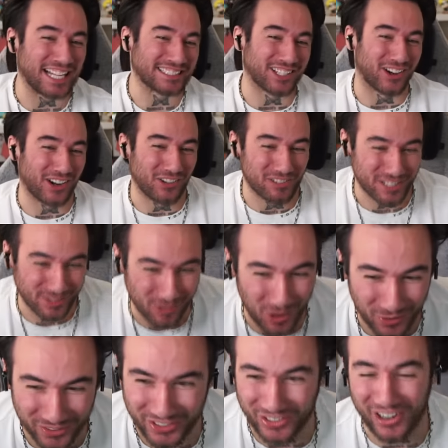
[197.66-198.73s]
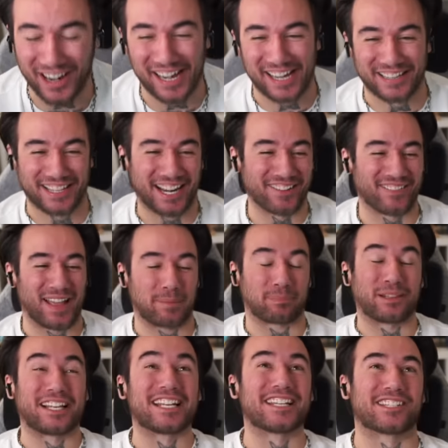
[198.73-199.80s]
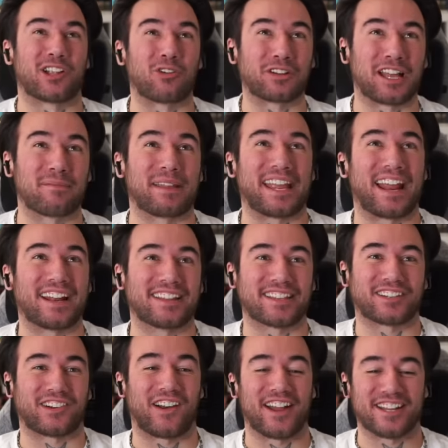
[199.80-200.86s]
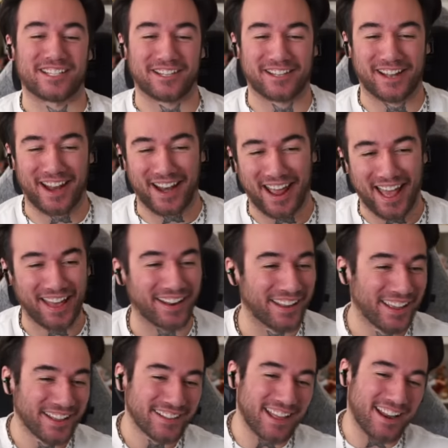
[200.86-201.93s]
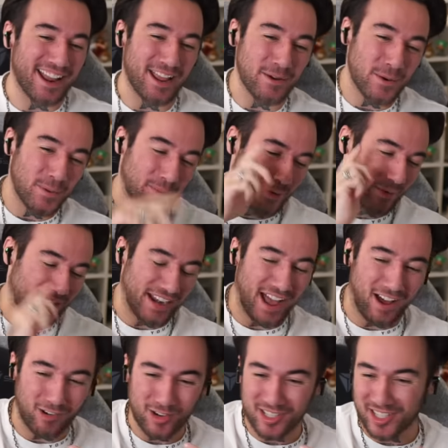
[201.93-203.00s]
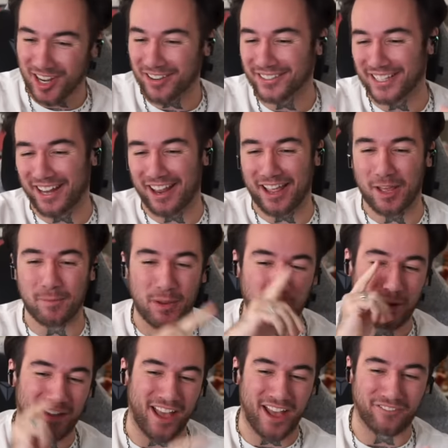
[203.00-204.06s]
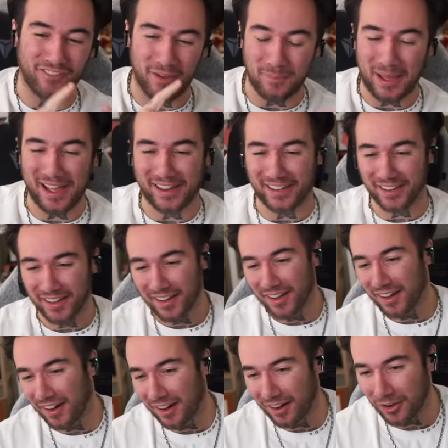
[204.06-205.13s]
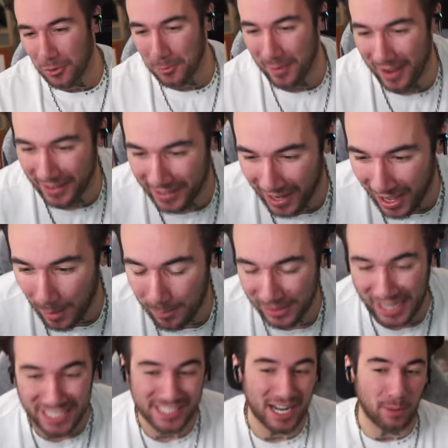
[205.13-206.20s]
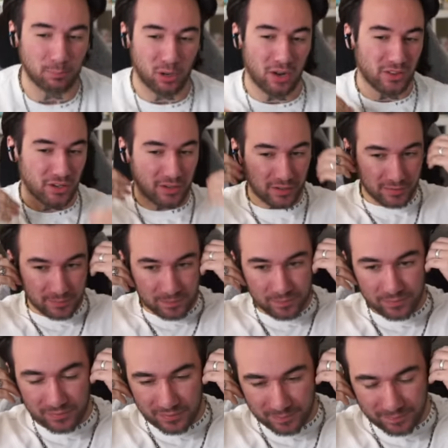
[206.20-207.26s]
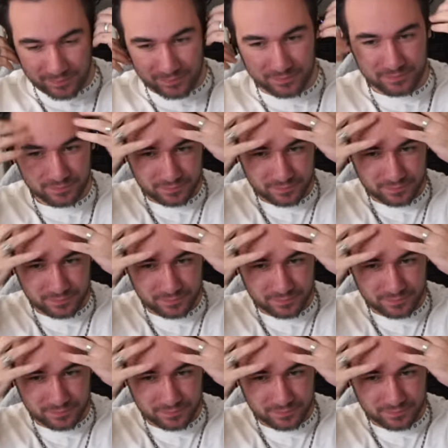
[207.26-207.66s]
thought it was Wolf's Rain. Then I'm like, please don't give me anything crazier than that. Then they hit me with Naruto, and then they hit me with FMA. Oh my god, but that's not Brotherhood. Hmm.